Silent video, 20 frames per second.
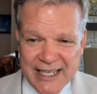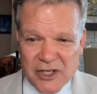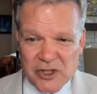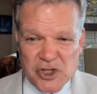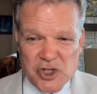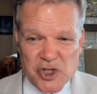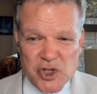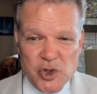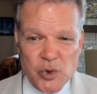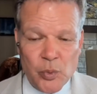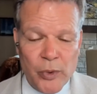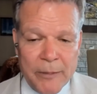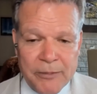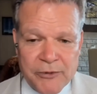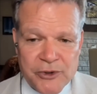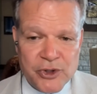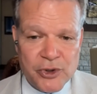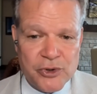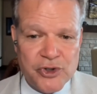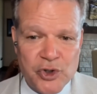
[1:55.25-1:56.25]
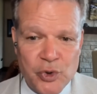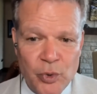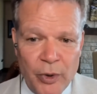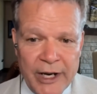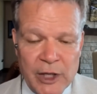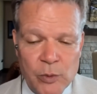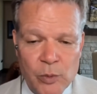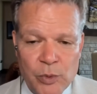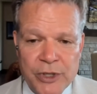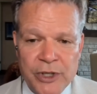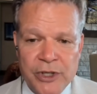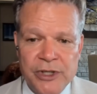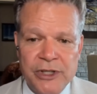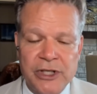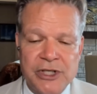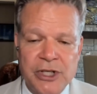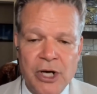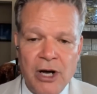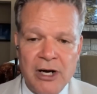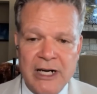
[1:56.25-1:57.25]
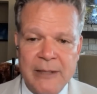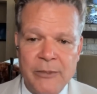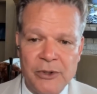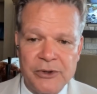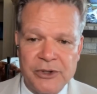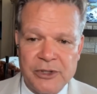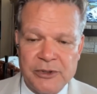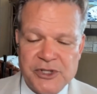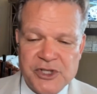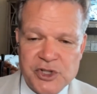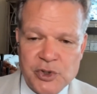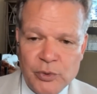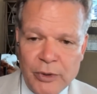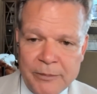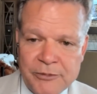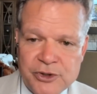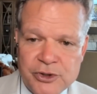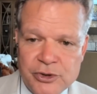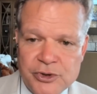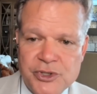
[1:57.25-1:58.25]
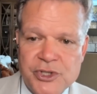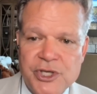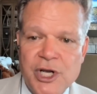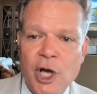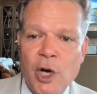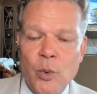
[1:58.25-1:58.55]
scriptures, Greg. We're going to talk about the scriptures.